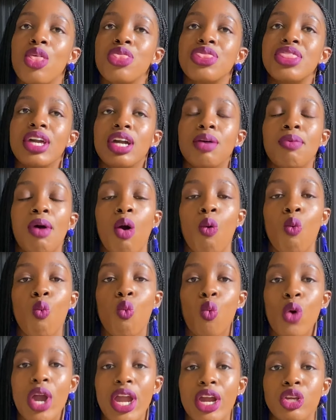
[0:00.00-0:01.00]
think about
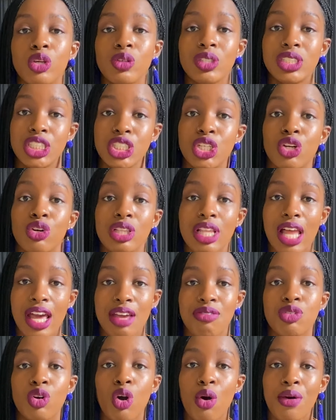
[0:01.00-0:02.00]
where you see your
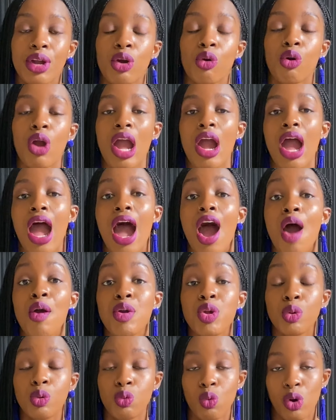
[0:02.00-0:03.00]
life going or how
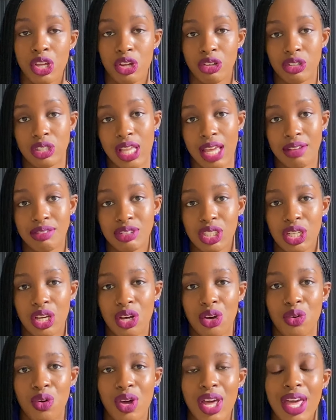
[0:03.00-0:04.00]
you would want your life to
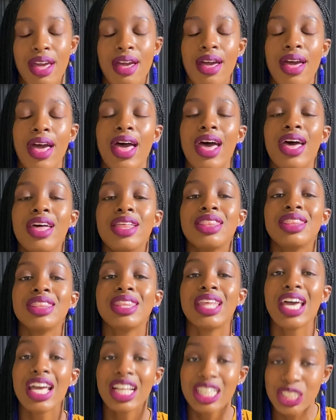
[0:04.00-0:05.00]
go. And
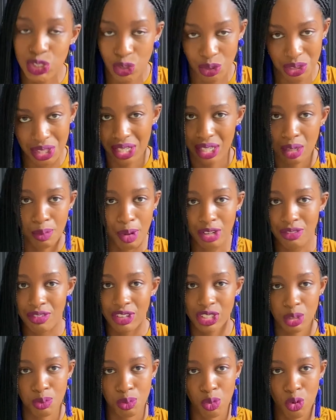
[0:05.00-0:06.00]
then start thinking about a
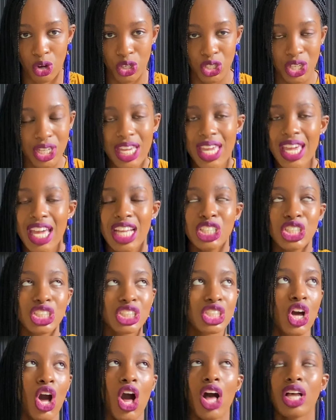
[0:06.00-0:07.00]
vision board. You can't
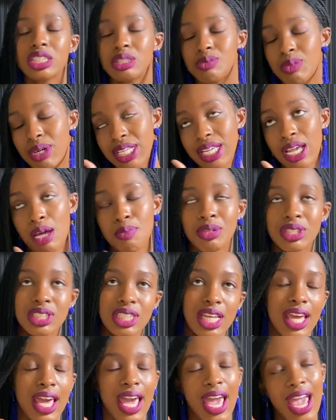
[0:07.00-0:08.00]
just call somebody up and
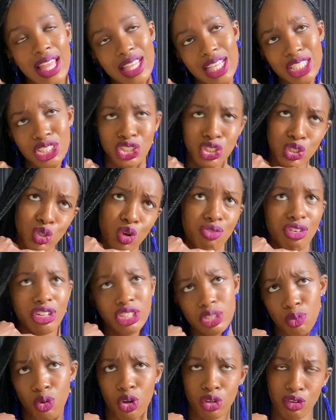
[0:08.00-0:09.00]
say, hey, let's just do a
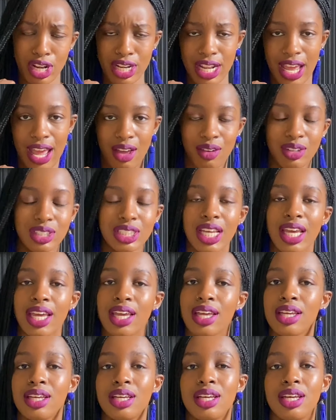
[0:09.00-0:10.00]
vision board right now. It's like,
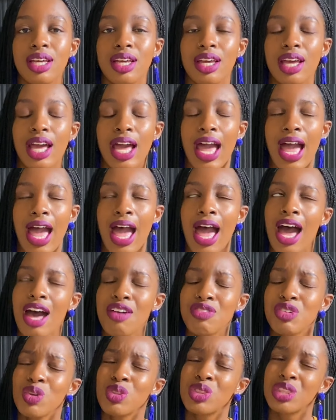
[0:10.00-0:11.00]

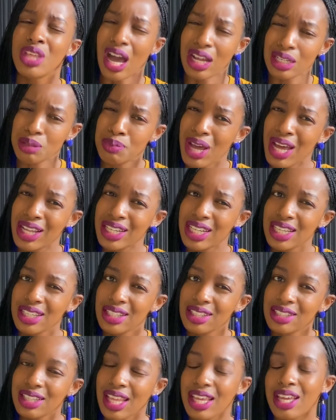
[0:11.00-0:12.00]
have you thought about it?
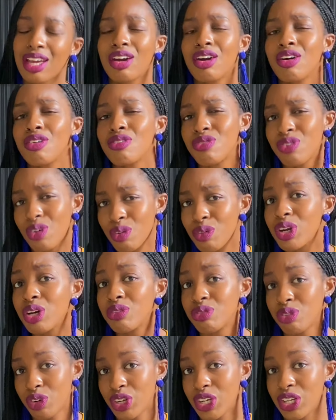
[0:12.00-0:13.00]
Like, for
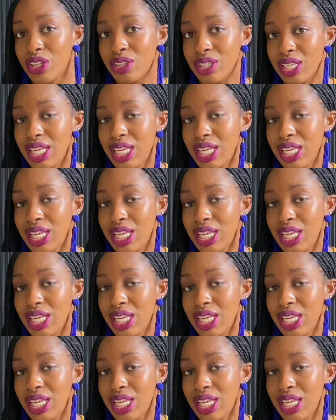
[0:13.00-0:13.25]
real.